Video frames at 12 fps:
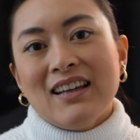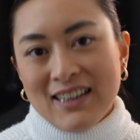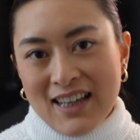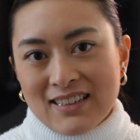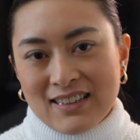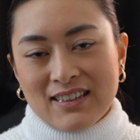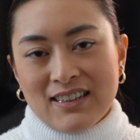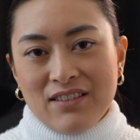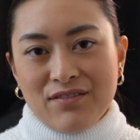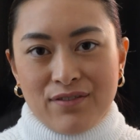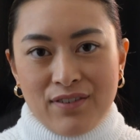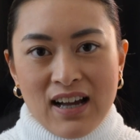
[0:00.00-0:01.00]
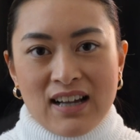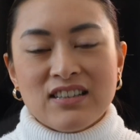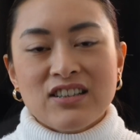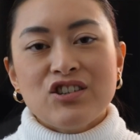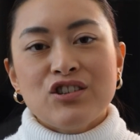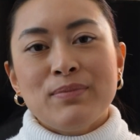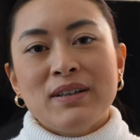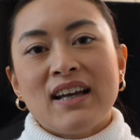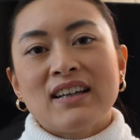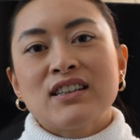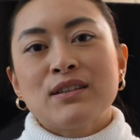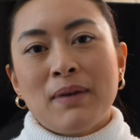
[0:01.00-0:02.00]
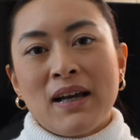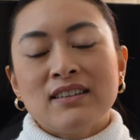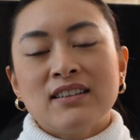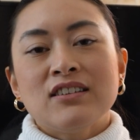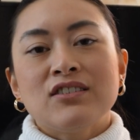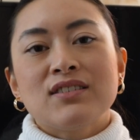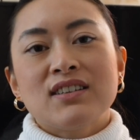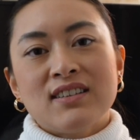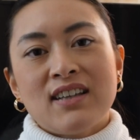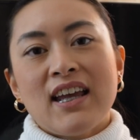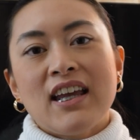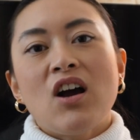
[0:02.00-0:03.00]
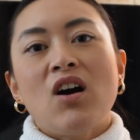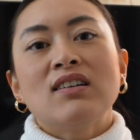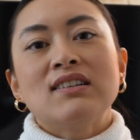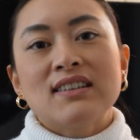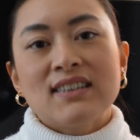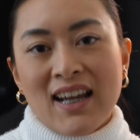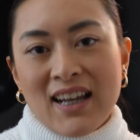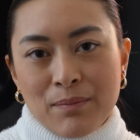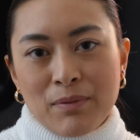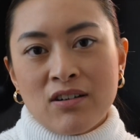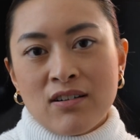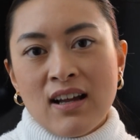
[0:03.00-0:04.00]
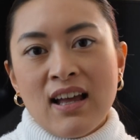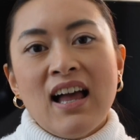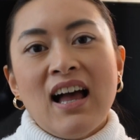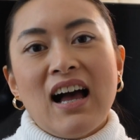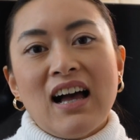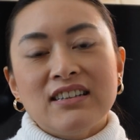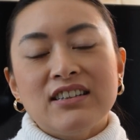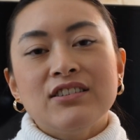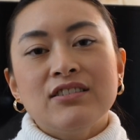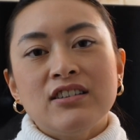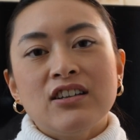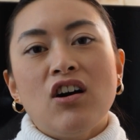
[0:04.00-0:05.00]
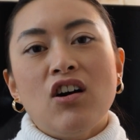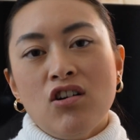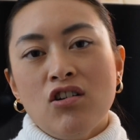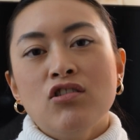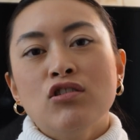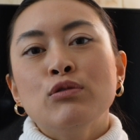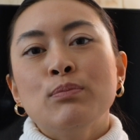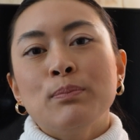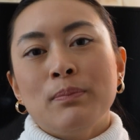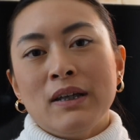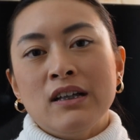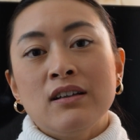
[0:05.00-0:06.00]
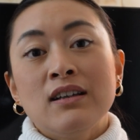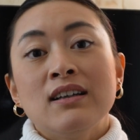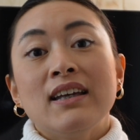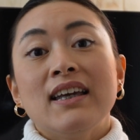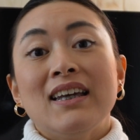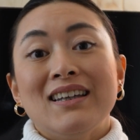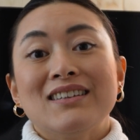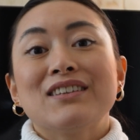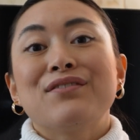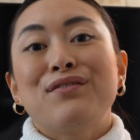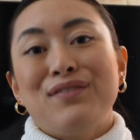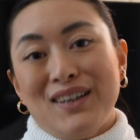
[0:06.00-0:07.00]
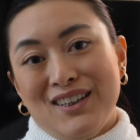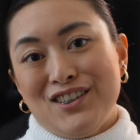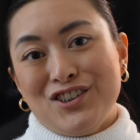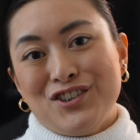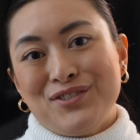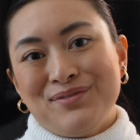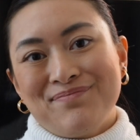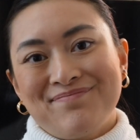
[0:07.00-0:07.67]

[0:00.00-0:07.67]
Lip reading: yes, in France, you'll be expected to stay on the table until the whole meal is finished.